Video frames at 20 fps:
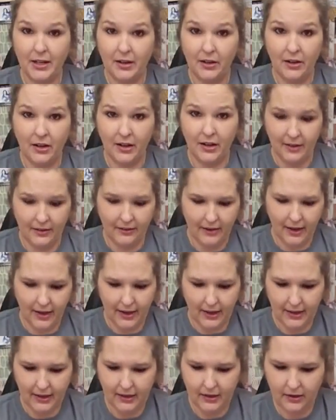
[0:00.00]
it on
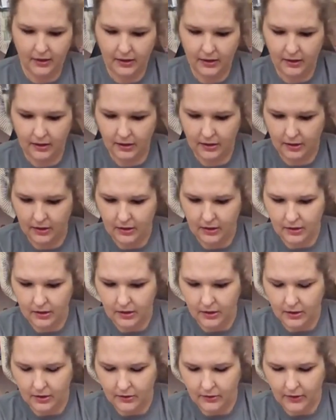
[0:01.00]
like
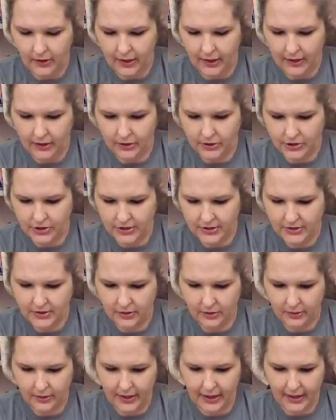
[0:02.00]
you just
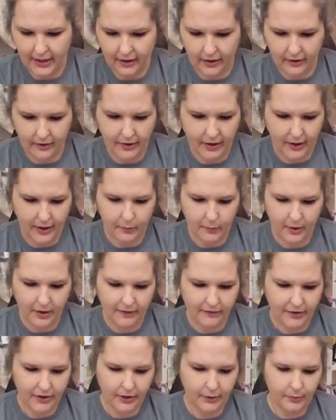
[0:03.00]
don't care, okay?
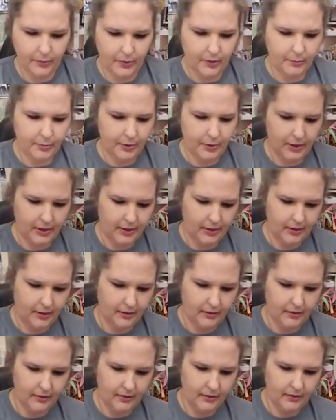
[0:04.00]
Wherever you want to put it,
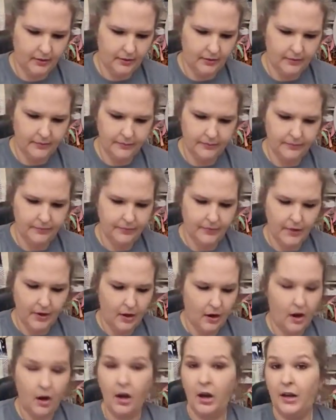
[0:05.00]

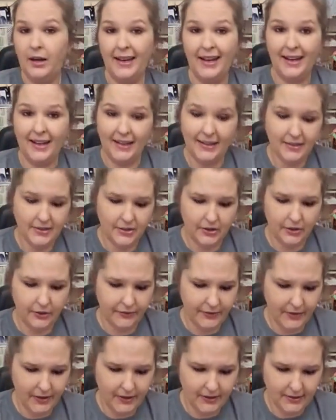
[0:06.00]
on any
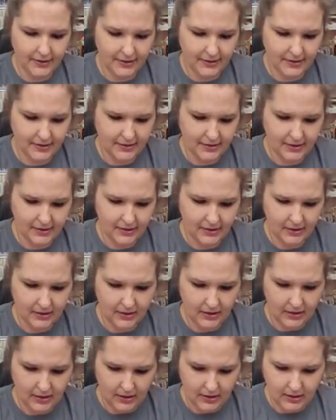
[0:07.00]
surface
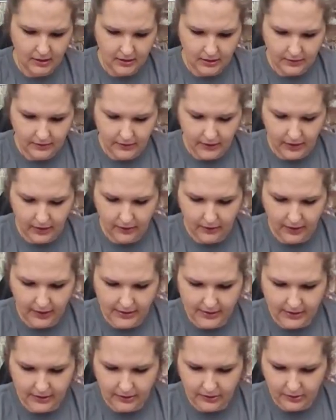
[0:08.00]
that you
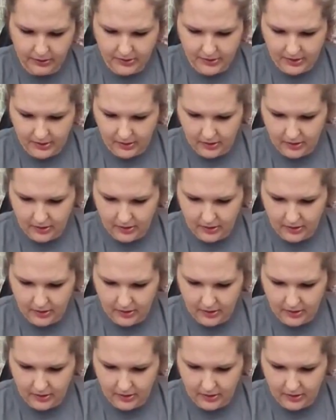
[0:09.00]
like to use it